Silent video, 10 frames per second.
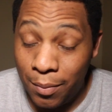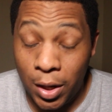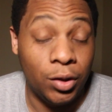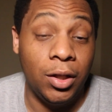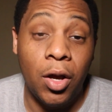I
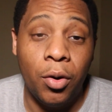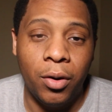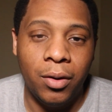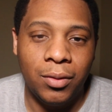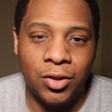barely know
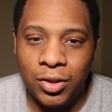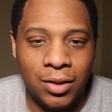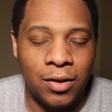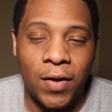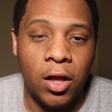her because you
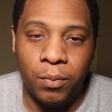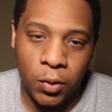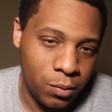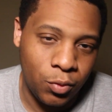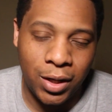didn't develop
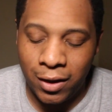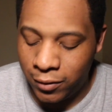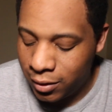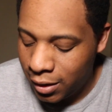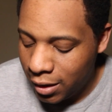her, but
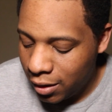whatever.